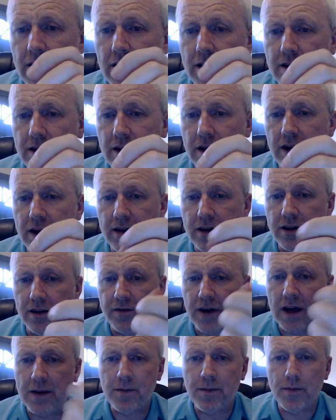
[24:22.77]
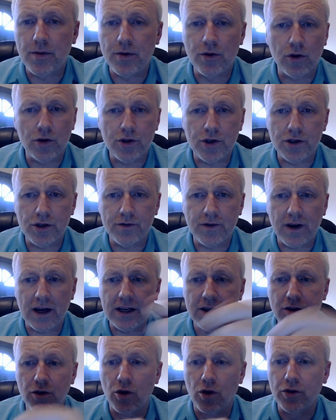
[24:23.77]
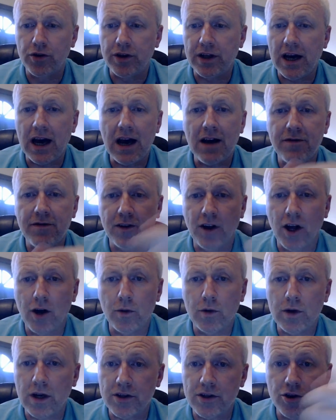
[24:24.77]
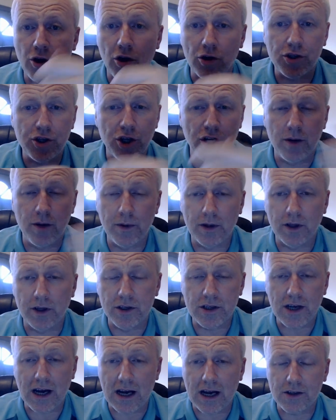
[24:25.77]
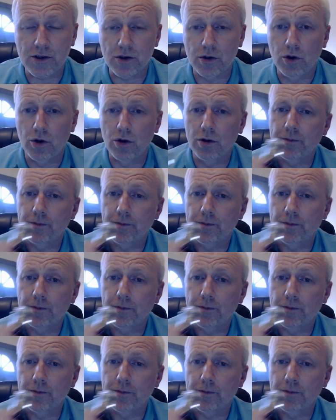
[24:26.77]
The vapour production is very good, the airflow is not turbulent at all.